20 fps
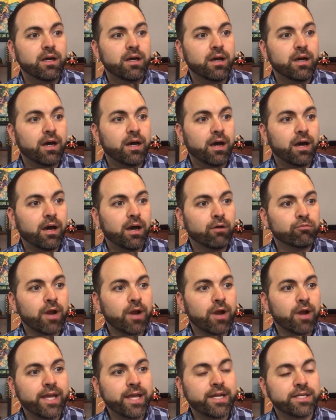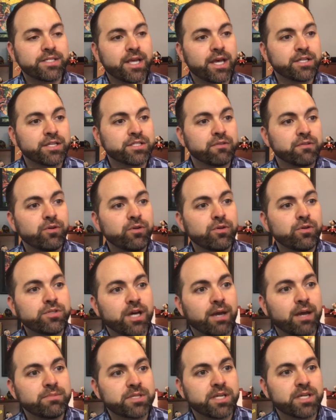Ryan has asked a few
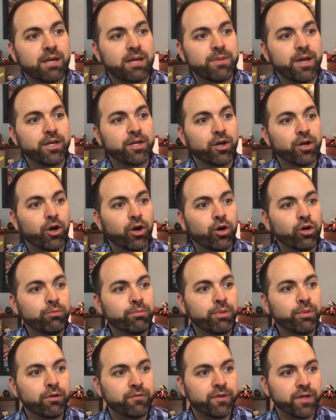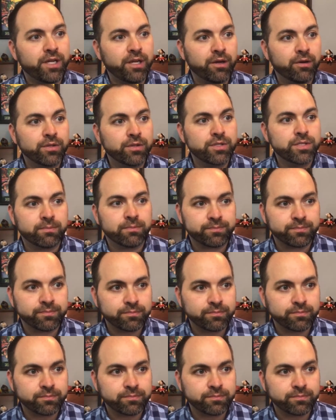times, can I make oboe videos?